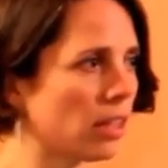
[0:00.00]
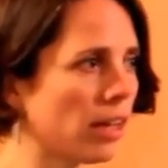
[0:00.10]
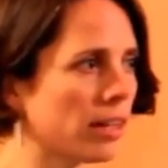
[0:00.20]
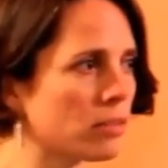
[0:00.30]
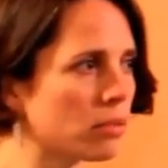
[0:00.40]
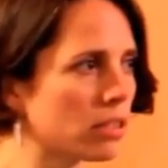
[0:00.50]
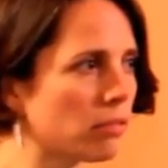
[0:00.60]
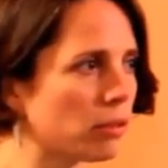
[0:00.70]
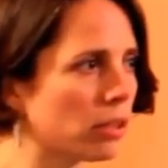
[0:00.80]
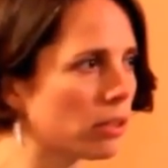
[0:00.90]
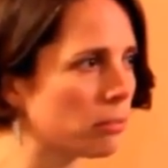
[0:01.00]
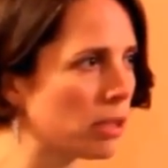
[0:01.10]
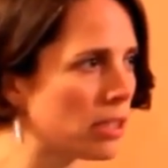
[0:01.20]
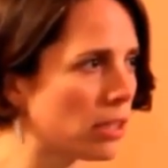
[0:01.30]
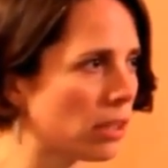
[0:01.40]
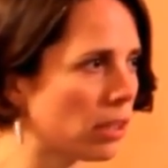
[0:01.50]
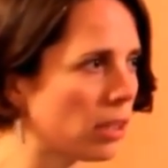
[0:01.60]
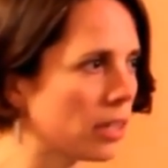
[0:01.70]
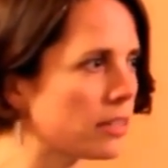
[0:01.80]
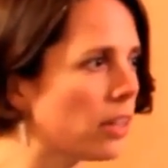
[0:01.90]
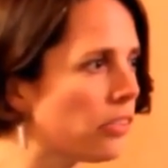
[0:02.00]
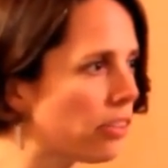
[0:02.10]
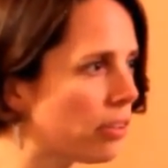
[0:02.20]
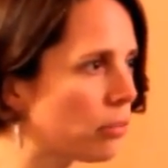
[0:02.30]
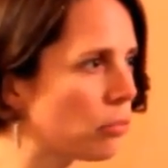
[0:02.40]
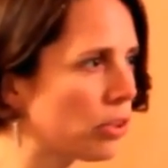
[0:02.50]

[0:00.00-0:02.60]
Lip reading: it has received really good media attention,